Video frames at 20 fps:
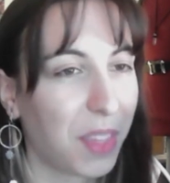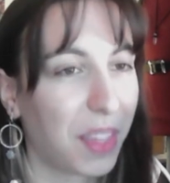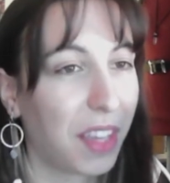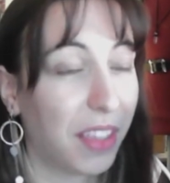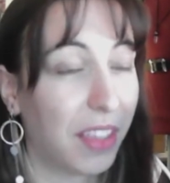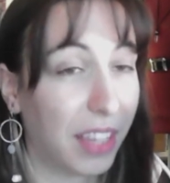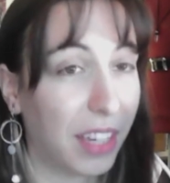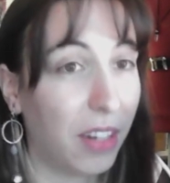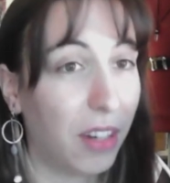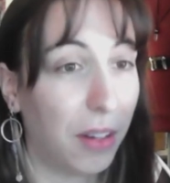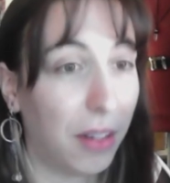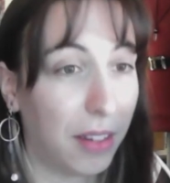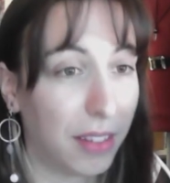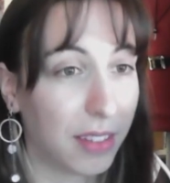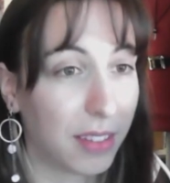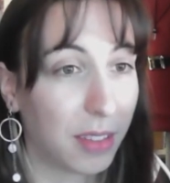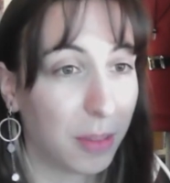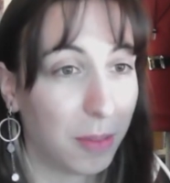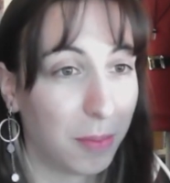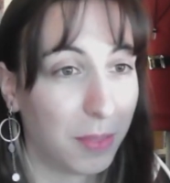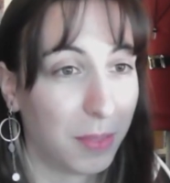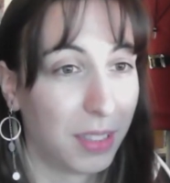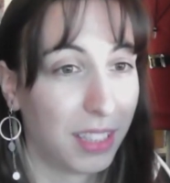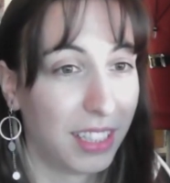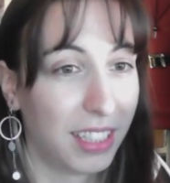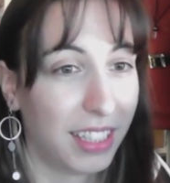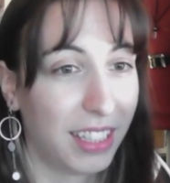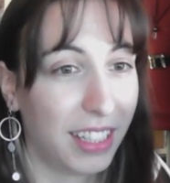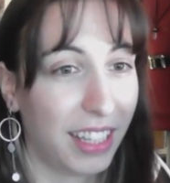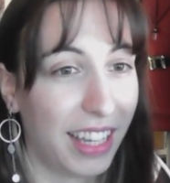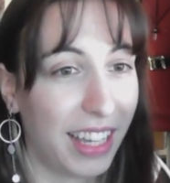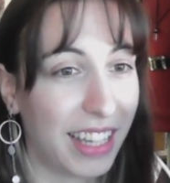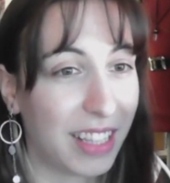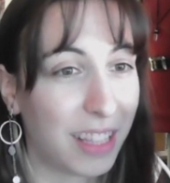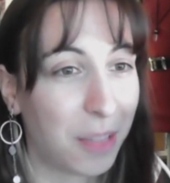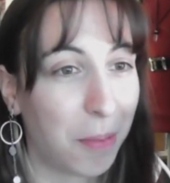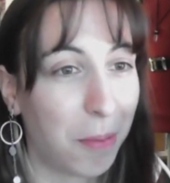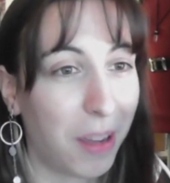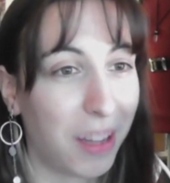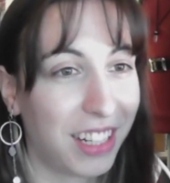We are awesome.
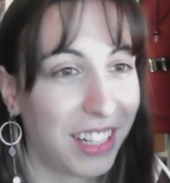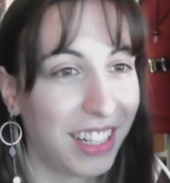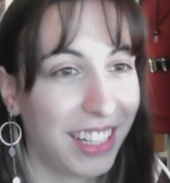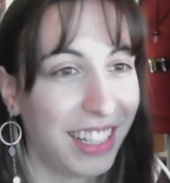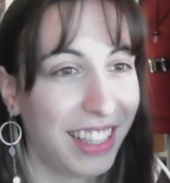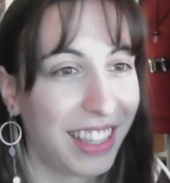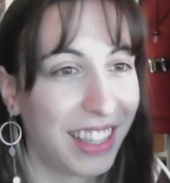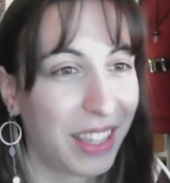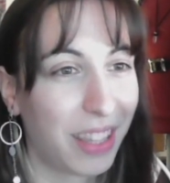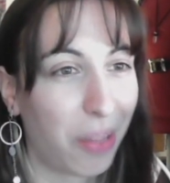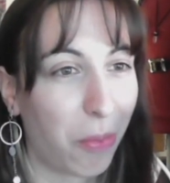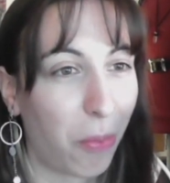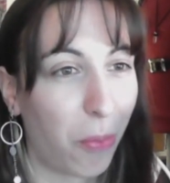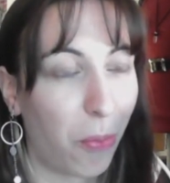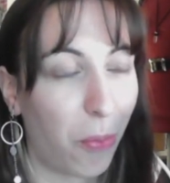Especially the